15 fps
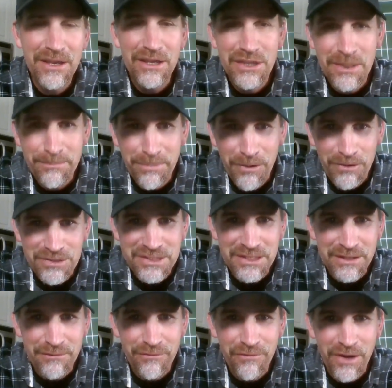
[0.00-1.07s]
the person
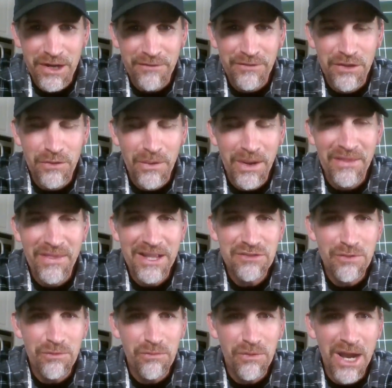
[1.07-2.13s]
in front of you. And that's
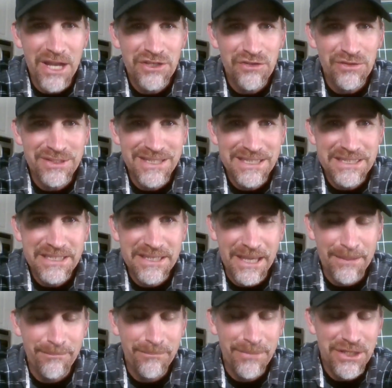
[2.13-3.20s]
what Roger did
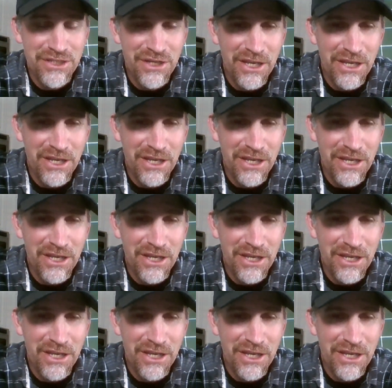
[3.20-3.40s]
today. Mission